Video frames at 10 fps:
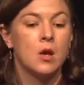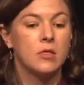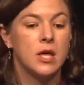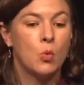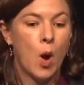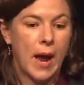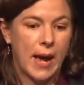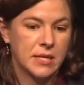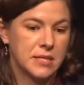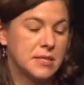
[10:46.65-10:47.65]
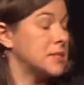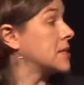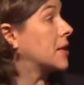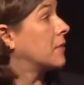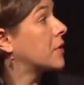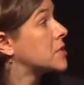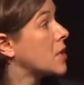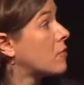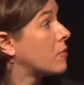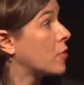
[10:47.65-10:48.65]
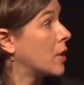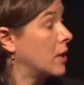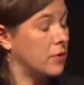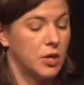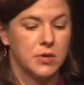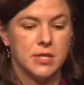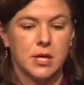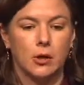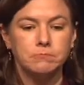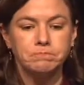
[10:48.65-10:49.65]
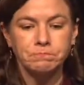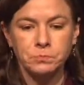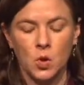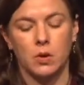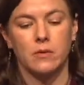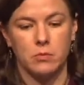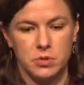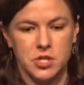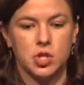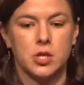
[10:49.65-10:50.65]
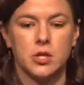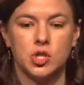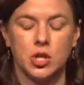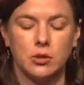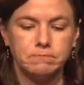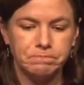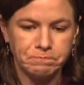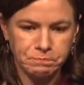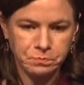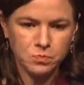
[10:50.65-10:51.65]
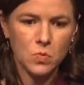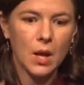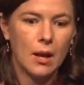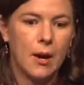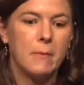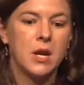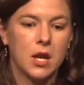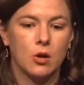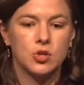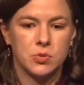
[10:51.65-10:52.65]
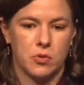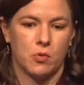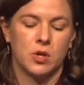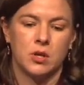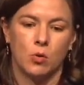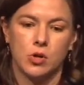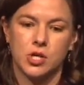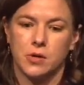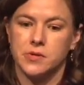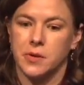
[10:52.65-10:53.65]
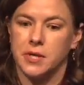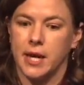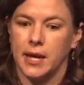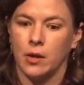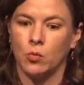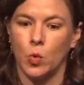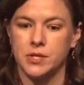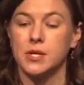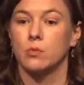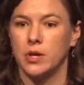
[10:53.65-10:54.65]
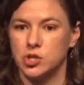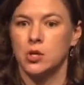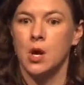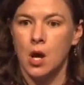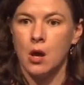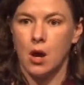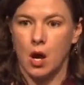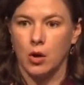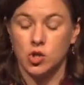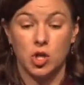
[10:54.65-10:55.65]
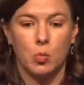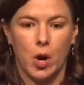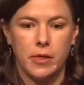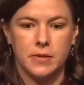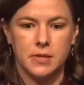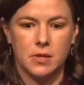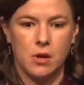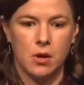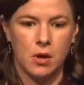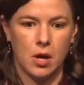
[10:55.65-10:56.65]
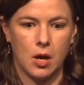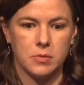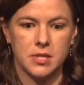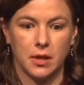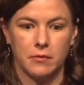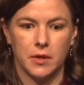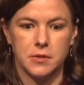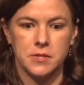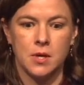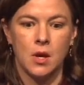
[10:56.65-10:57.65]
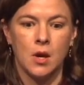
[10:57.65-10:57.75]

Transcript: The Y-axis is the significance level for a given QTL, or given position in the genome. And here, just with the orange arrows, are indicating ones that reach genome-wide significance.